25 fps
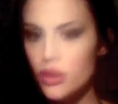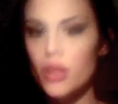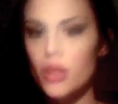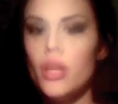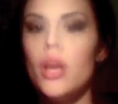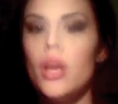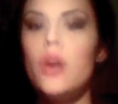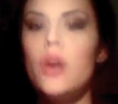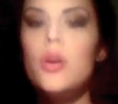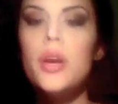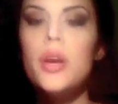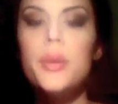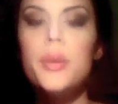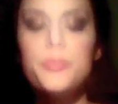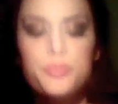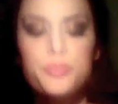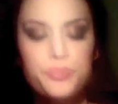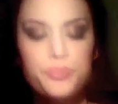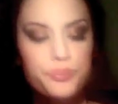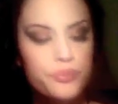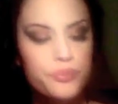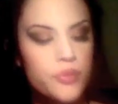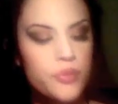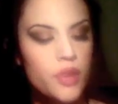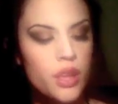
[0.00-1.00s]
Okay.
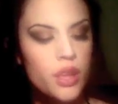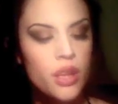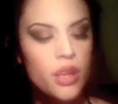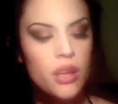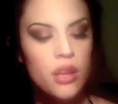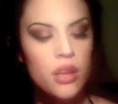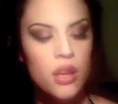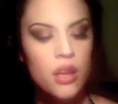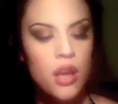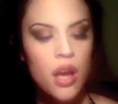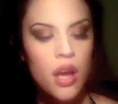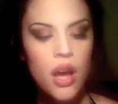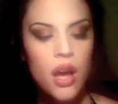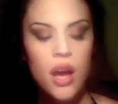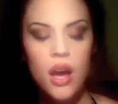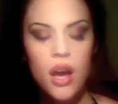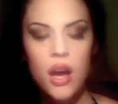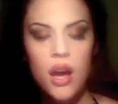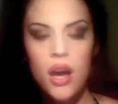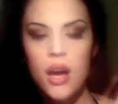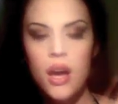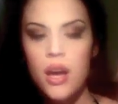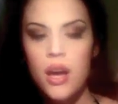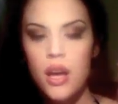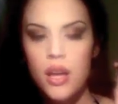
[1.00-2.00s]

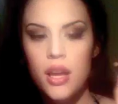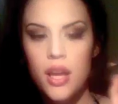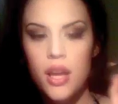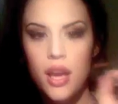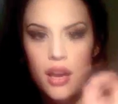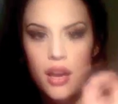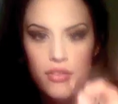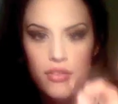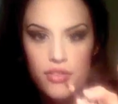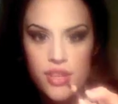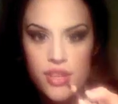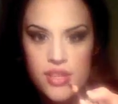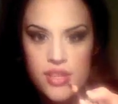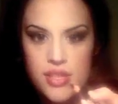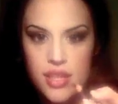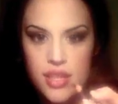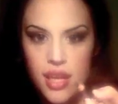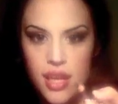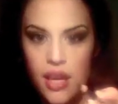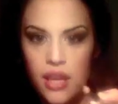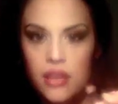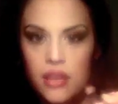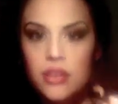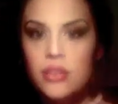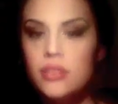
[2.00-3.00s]
I have this
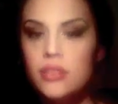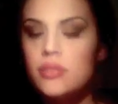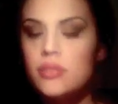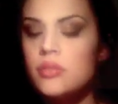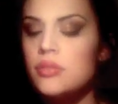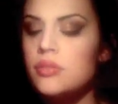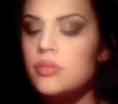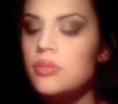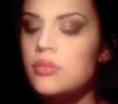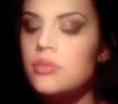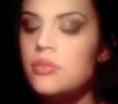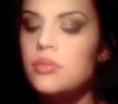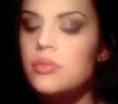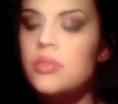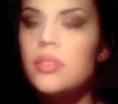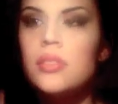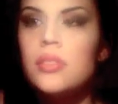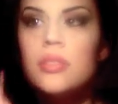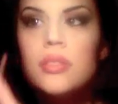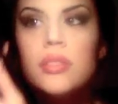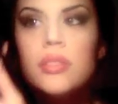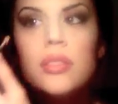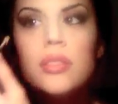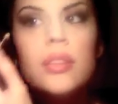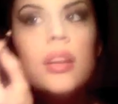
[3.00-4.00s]
again,
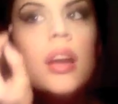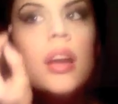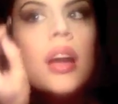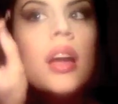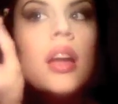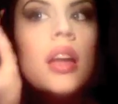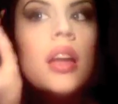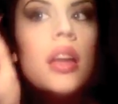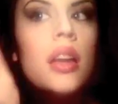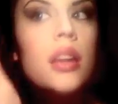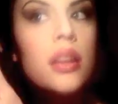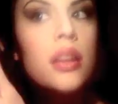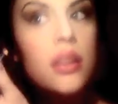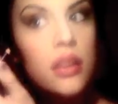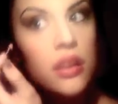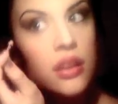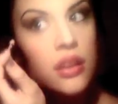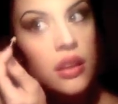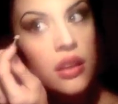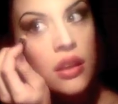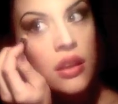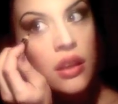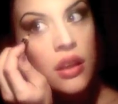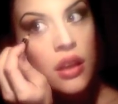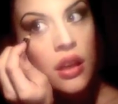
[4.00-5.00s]
and
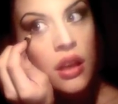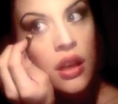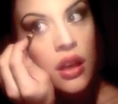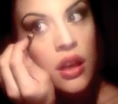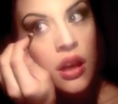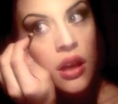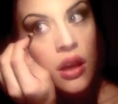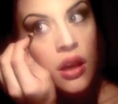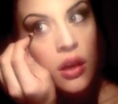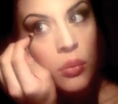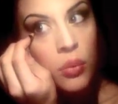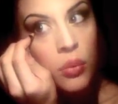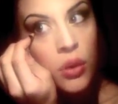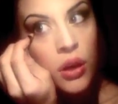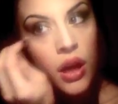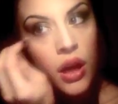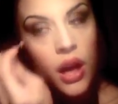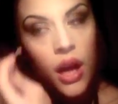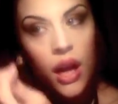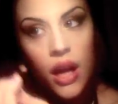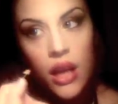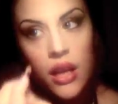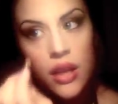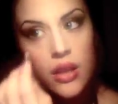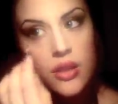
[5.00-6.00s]
what
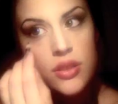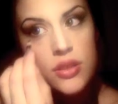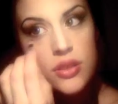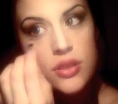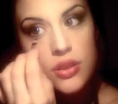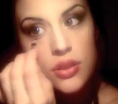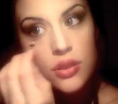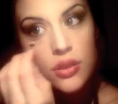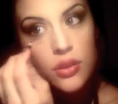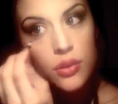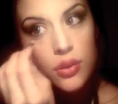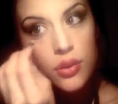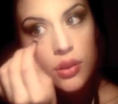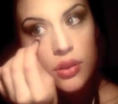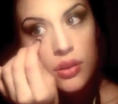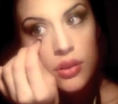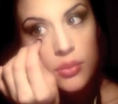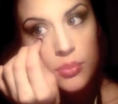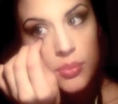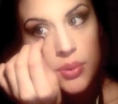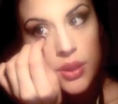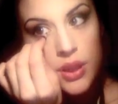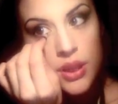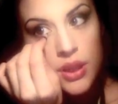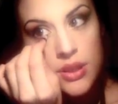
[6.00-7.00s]
I do,
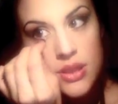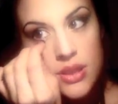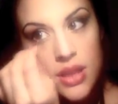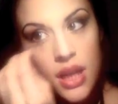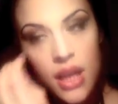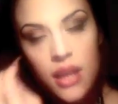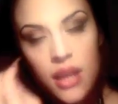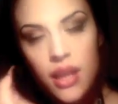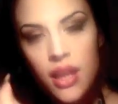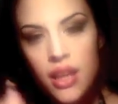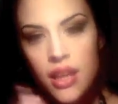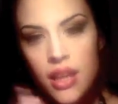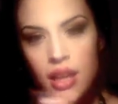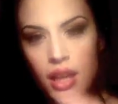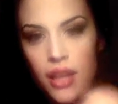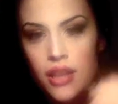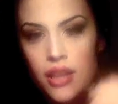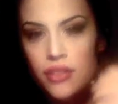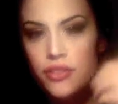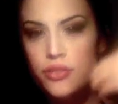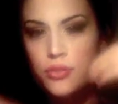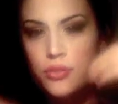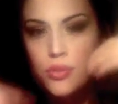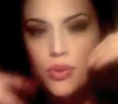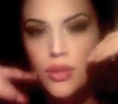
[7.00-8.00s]
because I like kind
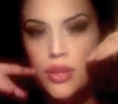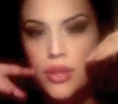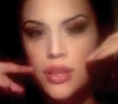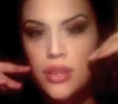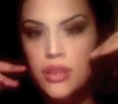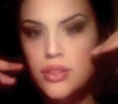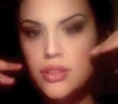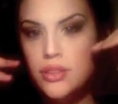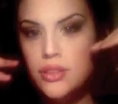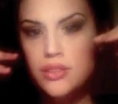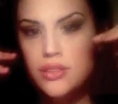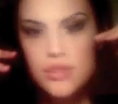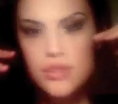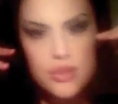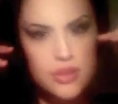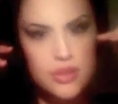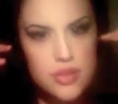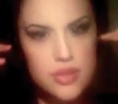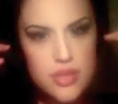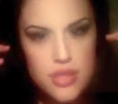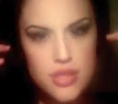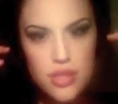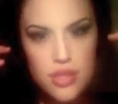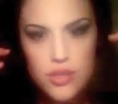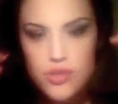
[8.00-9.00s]
of a more
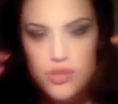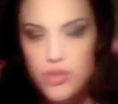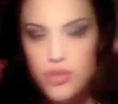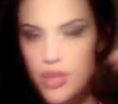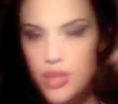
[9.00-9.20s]
sultry